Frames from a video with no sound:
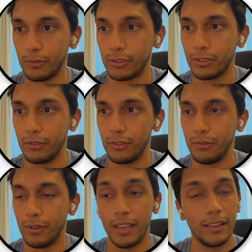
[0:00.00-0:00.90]
will show
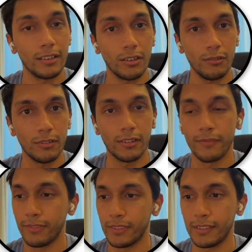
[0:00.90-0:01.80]
you in the code.
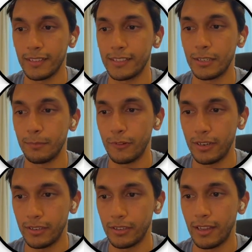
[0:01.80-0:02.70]
So let's jump
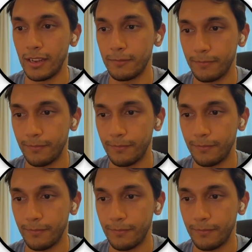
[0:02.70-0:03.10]
right into that.